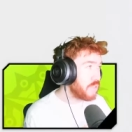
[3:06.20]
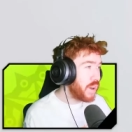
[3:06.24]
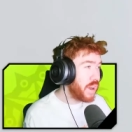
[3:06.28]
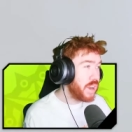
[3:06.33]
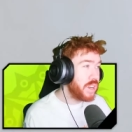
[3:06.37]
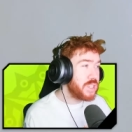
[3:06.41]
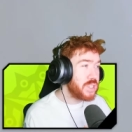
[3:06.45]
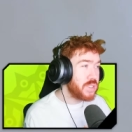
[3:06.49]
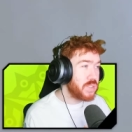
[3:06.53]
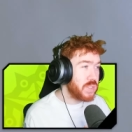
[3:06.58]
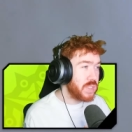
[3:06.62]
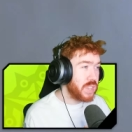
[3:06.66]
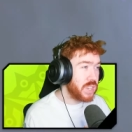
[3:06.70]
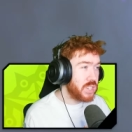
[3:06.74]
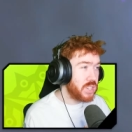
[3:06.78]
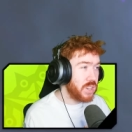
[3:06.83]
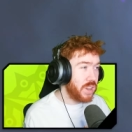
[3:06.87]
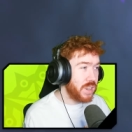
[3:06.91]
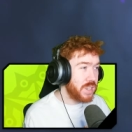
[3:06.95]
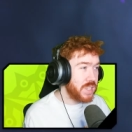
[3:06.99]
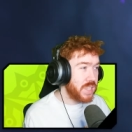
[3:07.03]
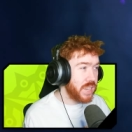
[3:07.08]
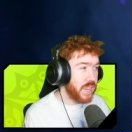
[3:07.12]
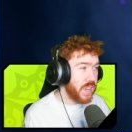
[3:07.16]
right? Just the
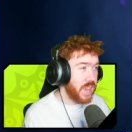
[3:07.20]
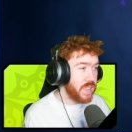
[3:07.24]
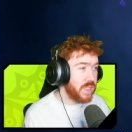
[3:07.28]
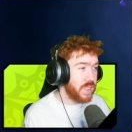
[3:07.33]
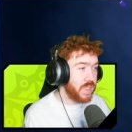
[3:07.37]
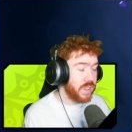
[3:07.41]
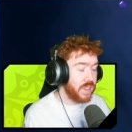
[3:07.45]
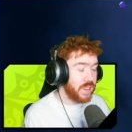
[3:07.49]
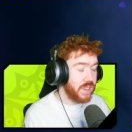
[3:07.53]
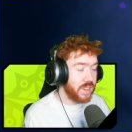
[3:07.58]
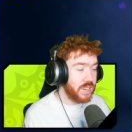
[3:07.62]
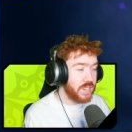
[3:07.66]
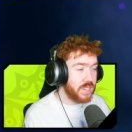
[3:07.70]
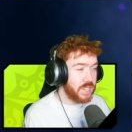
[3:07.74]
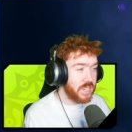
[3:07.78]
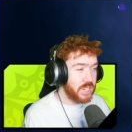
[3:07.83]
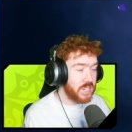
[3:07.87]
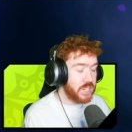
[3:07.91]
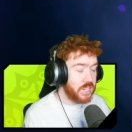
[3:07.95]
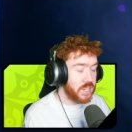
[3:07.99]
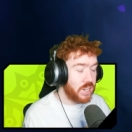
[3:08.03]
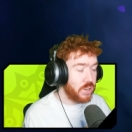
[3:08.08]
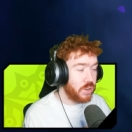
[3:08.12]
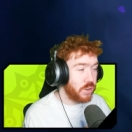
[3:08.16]
chance to get the, the
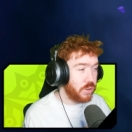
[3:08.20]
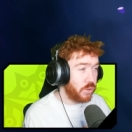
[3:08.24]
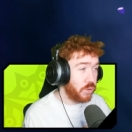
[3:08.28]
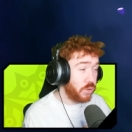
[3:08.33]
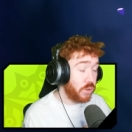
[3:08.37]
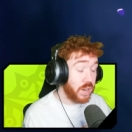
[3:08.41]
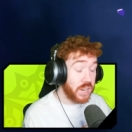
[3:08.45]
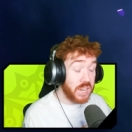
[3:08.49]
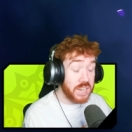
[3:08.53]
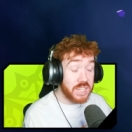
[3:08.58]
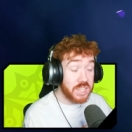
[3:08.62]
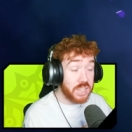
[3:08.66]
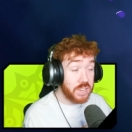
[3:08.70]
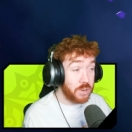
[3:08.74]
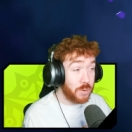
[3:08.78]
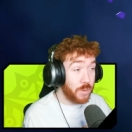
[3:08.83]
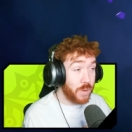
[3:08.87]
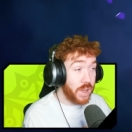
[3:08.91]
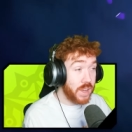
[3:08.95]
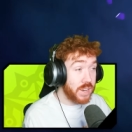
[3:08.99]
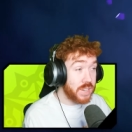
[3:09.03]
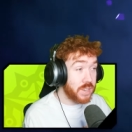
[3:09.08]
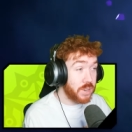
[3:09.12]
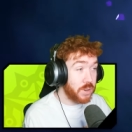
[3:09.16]
Shion or I guess the new
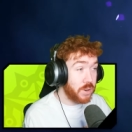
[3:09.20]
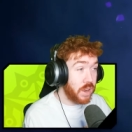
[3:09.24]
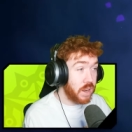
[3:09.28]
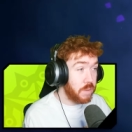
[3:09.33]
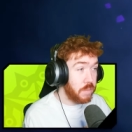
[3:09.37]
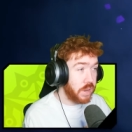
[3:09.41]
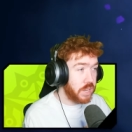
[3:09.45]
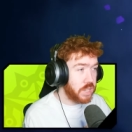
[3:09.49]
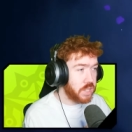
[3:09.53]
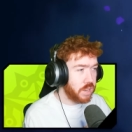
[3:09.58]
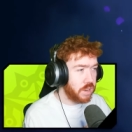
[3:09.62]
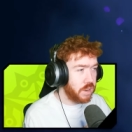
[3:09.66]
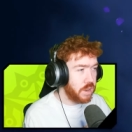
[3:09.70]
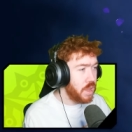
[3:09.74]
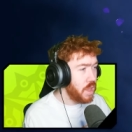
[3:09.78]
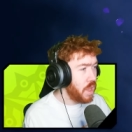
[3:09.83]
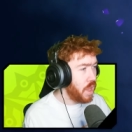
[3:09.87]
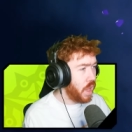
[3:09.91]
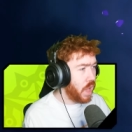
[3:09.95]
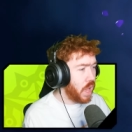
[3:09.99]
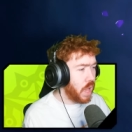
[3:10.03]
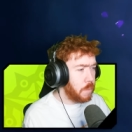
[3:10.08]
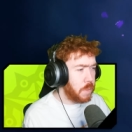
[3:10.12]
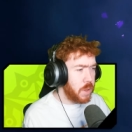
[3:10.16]
Eskimo animation.
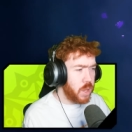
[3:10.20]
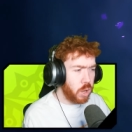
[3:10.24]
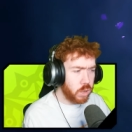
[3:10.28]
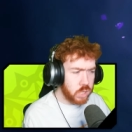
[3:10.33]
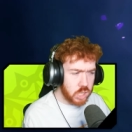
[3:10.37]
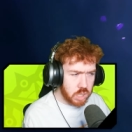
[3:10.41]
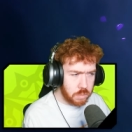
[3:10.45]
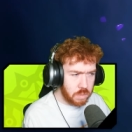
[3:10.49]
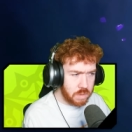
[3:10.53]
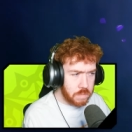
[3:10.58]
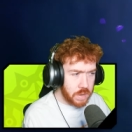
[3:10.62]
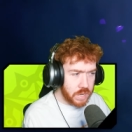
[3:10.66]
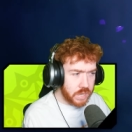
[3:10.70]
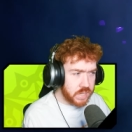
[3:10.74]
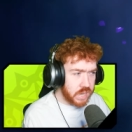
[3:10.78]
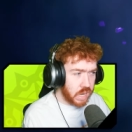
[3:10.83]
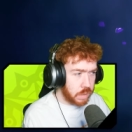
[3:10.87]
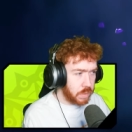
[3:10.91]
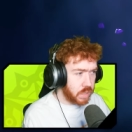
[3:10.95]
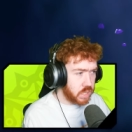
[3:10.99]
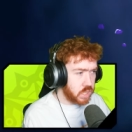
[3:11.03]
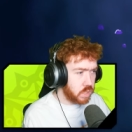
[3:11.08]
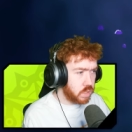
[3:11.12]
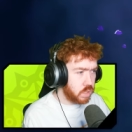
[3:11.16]
Uh, but it also could be Melly's
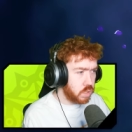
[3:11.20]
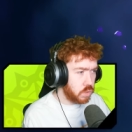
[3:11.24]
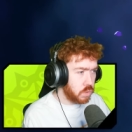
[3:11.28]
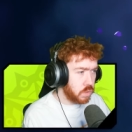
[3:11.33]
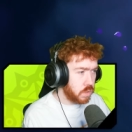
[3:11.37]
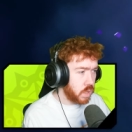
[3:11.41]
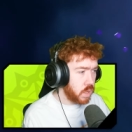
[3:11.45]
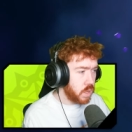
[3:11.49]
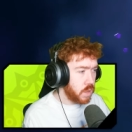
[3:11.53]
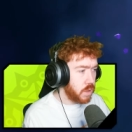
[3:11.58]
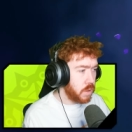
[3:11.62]
animation too.